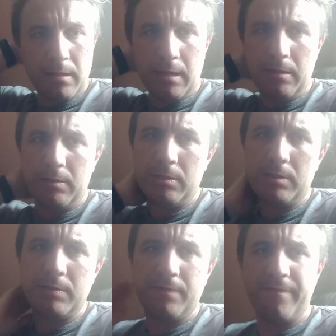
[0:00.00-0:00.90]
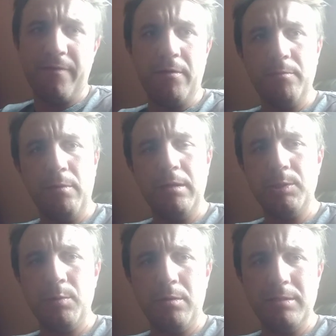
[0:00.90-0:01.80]
I just thought, well,
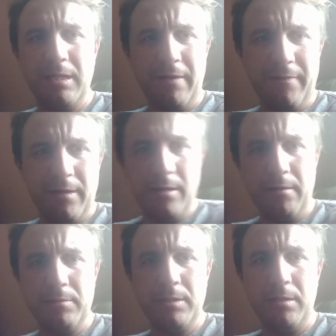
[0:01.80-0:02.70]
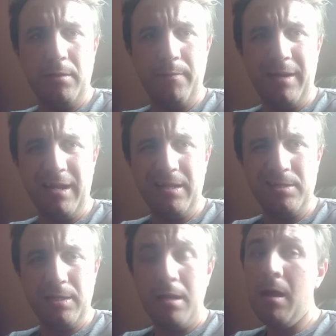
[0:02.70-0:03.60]
Swansea haven't announced a new
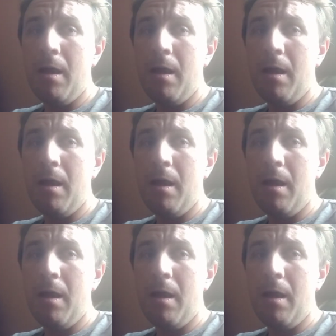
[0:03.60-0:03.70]
manager.